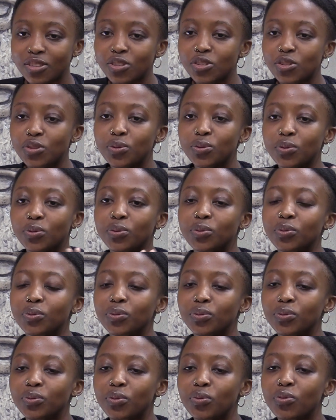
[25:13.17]

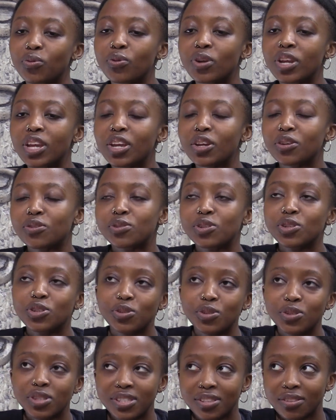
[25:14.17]
to
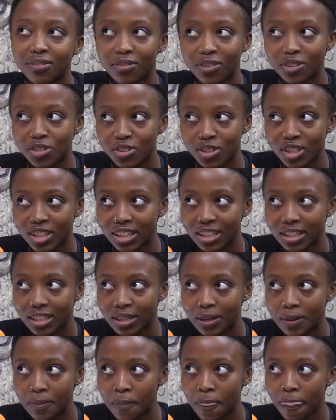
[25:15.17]
reintroduce the
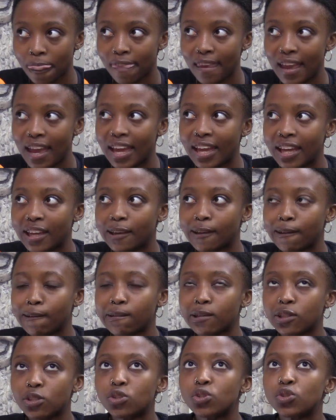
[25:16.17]
vision
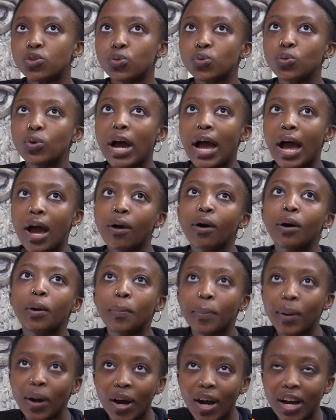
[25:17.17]
and do our
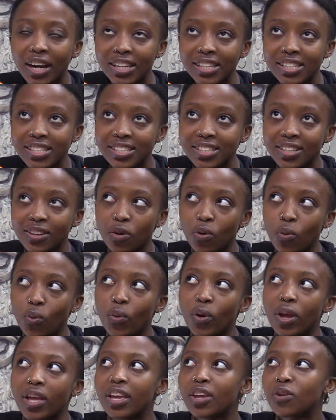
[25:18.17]
part
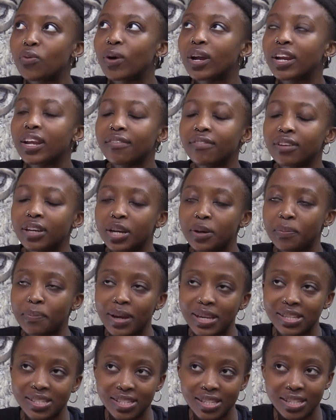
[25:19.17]
in whatever
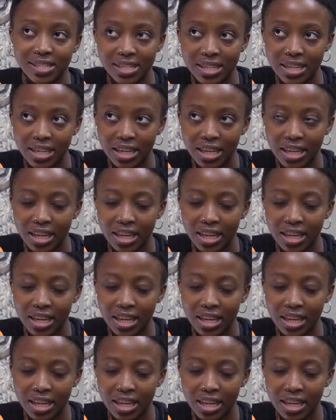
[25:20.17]
capacity